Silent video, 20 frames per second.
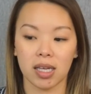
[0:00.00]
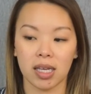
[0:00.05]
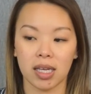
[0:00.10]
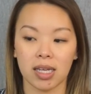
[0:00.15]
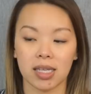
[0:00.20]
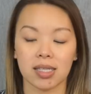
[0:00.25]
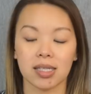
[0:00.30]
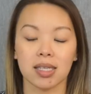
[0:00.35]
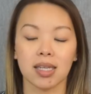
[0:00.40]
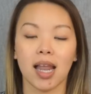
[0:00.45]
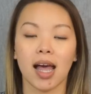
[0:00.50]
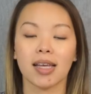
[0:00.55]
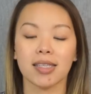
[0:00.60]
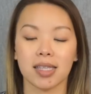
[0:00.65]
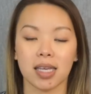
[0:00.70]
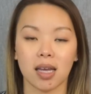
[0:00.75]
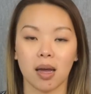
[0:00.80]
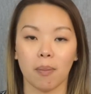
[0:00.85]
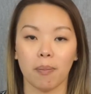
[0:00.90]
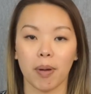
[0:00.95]
it is
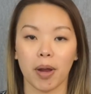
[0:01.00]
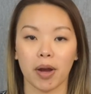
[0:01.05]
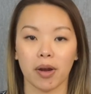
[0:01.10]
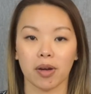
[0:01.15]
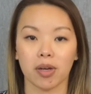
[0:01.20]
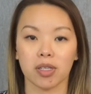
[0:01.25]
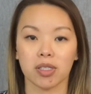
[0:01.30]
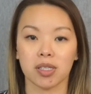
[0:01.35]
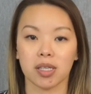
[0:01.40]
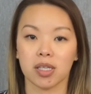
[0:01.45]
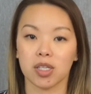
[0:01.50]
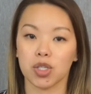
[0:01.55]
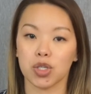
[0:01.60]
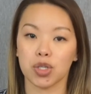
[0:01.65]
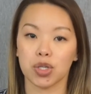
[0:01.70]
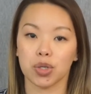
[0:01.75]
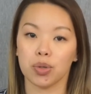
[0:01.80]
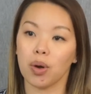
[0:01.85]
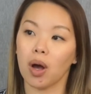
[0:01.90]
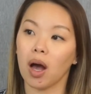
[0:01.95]
less in comparison
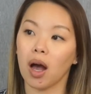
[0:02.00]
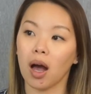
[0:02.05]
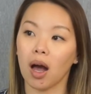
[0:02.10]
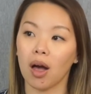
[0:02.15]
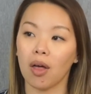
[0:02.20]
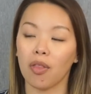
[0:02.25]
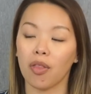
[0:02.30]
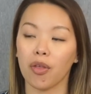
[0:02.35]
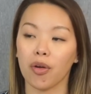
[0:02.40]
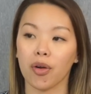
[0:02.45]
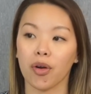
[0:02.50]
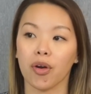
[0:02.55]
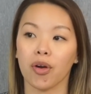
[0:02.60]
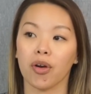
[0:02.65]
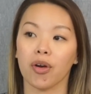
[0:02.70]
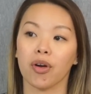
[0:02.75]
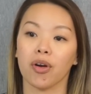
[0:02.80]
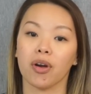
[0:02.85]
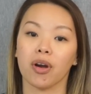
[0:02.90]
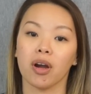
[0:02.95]
to
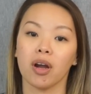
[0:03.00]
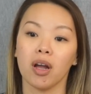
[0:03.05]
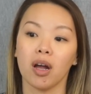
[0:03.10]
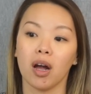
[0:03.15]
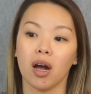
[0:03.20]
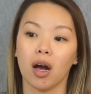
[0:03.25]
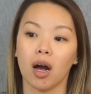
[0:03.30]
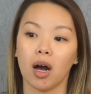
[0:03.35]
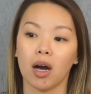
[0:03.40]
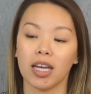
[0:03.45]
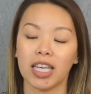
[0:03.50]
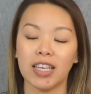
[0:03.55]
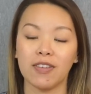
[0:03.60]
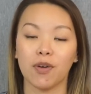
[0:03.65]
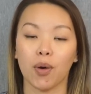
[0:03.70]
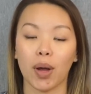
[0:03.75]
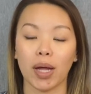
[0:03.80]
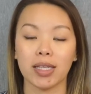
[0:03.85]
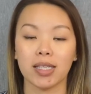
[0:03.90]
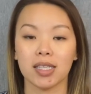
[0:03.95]
other uh,
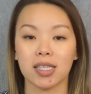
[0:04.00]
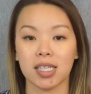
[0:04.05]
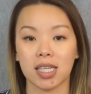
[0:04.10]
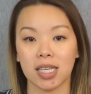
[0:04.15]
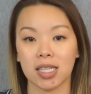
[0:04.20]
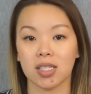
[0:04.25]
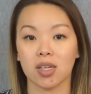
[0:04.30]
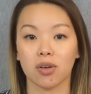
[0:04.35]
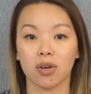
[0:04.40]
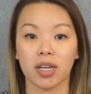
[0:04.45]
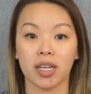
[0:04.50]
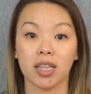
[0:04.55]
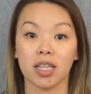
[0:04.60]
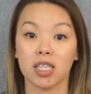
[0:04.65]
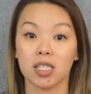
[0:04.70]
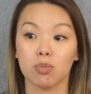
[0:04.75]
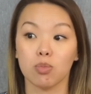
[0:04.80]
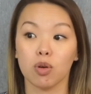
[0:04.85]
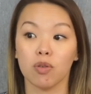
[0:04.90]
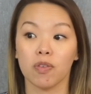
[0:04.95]
evil entities that are in
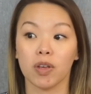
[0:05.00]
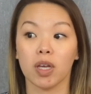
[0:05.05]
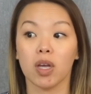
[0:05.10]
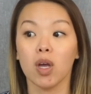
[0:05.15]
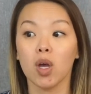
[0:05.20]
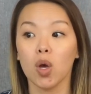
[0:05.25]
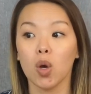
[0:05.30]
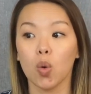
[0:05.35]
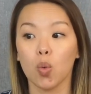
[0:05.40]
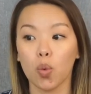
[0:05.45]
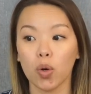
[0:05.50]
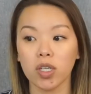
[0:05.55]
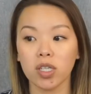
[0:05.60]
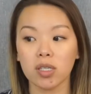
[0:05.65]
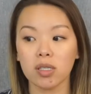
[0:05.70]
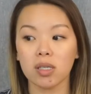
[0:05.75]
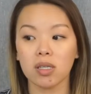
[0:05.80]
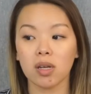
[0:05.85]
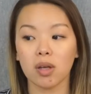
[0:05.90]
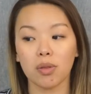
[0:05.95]
this movie, which
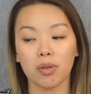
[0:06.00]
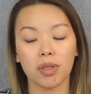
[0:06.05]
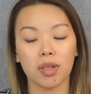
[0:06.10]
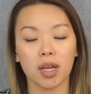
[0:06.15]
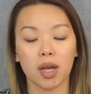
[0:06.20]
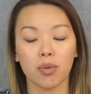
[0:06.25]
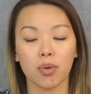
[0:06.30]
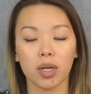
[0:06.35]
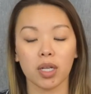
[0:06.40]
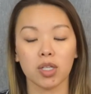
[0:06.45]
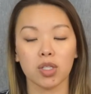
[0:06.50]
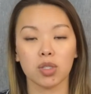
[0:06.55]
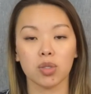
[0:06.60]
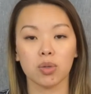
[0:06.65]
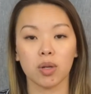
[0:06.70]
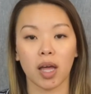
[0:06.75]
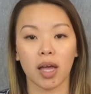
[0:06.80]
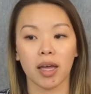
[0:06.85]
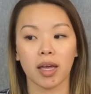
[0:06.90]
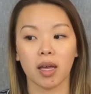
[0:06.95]
is another thing I really
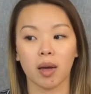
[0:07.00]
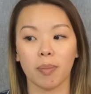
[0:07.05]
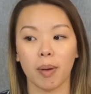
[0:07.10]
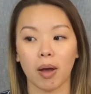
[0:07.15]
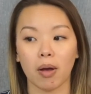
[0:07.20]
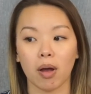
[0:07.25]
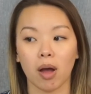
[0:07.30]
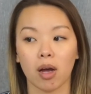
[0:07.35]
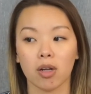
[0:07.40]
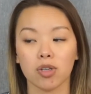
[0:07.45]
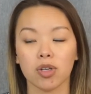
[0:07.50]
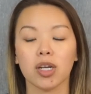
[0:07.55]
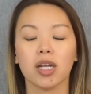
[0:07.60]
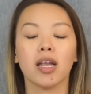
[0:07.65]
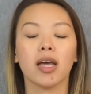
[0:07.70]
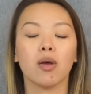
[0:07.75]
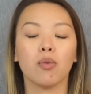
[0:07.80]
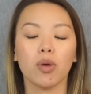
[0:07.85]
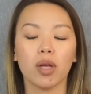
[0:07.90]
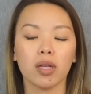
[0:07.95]
do like about Conjuring.
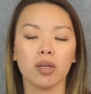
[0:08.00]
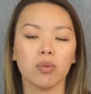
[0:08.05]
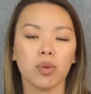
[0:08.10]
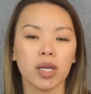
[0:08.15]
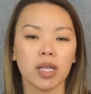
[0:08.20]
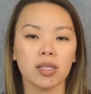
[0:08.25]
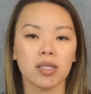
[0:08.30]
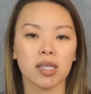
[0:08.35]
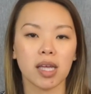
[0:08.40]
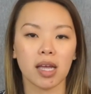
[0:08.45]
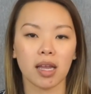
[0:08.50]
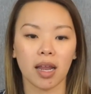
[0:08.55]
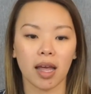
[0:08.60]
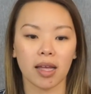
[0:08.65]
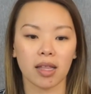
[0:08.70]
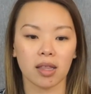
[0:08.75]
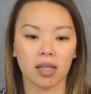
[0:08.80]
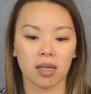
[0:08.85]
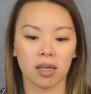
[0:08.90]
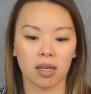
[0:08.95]
Like we, we can say
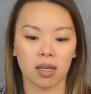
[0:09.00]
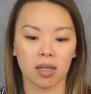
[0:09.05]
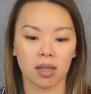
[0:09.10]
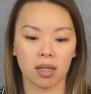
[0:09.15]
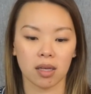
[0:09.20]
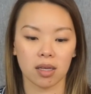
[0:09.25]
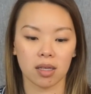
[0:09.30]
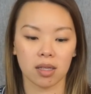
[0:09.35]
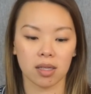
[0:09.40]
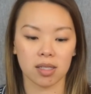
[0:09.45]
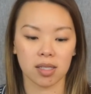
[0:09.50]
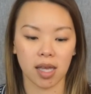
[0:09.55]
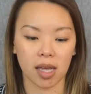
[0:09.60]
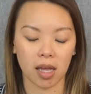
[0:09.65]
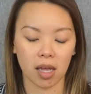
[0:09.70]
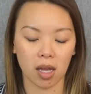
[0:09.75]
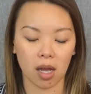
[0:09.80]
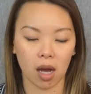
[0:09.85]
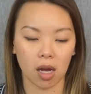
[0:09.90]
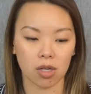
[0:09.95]
like the the the
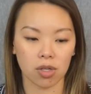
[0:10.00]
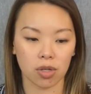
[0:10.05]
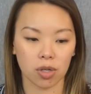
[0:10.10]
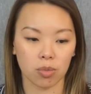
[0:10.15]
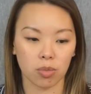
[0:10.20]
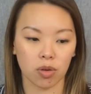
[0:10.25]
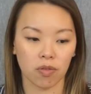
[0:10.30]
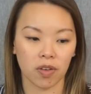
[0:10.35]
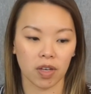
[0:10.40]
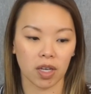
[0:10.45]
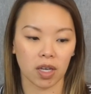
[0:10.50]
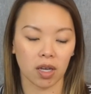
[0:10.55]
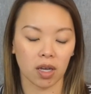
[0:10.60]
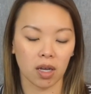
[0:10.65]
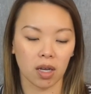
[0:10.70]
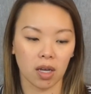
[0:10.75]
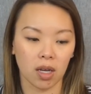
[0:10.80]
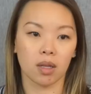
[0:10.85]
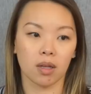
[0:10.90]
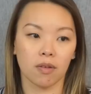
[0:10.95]
second Conjuring movie
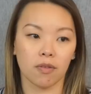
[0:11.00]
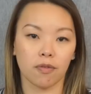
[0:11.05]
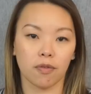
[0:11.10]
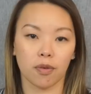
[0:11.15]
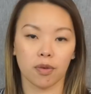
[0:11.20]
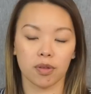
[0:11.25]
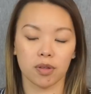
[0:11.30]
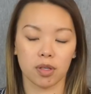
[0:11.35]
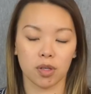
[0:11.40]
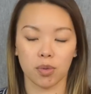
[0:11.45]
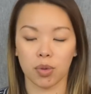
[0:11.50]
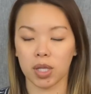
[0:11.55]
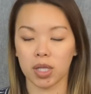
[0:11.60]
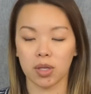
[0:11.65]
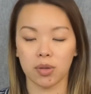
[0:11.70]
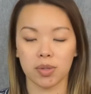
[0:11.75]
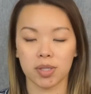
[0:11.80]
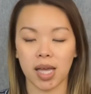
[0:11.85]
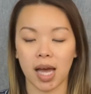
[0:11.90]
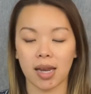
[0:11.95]
for you
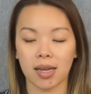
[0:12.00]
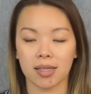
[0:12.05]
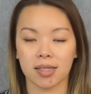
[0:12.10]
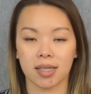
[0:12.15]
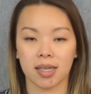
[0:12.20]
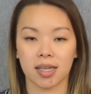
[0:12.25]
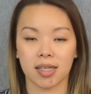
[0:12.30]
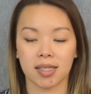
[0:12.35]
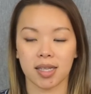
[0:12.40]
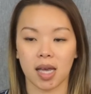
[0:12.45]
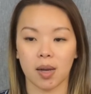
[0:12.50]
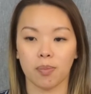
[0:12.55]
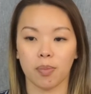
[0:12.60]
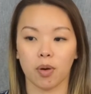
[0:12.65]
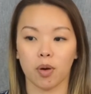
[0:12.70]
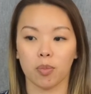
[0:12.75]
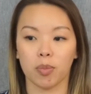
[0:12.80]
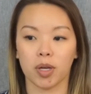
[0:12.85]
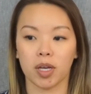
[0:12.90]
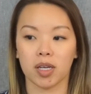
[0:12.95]
can use that as an
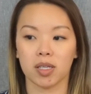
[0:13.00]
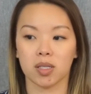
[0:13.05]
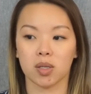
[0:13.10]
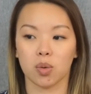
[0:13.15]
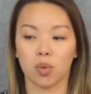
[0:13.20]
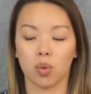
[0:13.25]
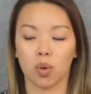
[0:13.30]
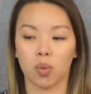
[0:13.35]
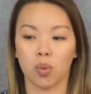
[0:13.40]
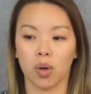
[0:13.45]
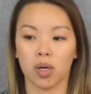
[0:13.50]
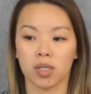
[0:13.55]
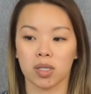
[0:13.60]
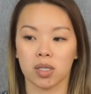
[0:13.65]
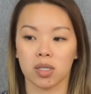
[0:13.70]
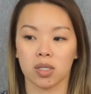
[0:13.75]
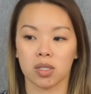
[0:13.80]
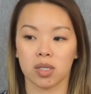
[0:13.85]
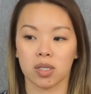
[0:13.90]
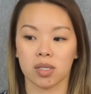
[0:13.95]
example because it, it
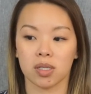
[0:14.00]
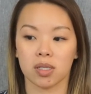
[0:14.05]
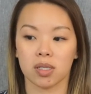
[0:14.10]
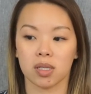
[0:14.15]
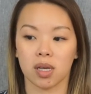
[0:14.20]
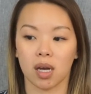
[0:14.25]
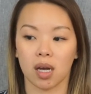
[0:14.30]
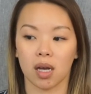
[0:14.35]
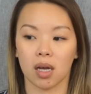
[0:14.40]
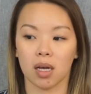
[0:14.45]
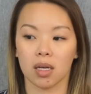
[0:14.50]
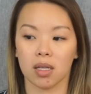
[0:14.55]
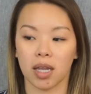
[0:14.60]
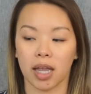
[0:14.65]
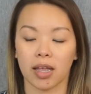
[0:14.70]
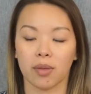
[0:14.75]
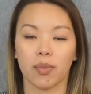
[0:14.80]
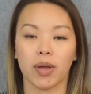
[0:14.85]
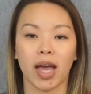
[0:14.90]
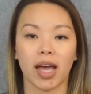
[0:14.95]
wasn't just uh,
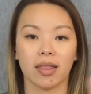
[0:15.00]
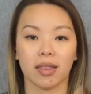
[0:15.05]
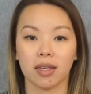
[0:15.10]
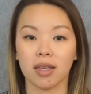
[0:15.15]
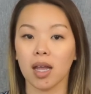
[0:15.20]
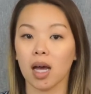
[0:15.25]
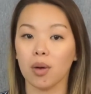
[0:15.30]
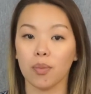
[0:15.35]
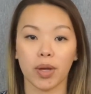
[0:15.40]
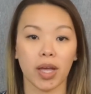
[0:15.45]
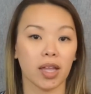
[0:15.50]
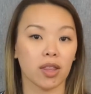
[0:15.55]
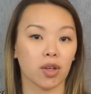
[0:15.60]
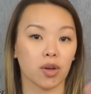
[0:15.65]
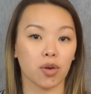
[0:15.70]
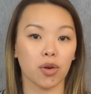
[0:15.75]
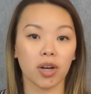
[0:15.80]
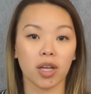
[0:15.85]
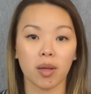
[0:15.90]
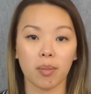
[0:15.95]
like we had the nun, we had the
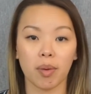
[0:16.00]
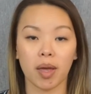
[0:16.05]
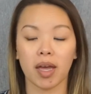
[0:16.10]
Crooked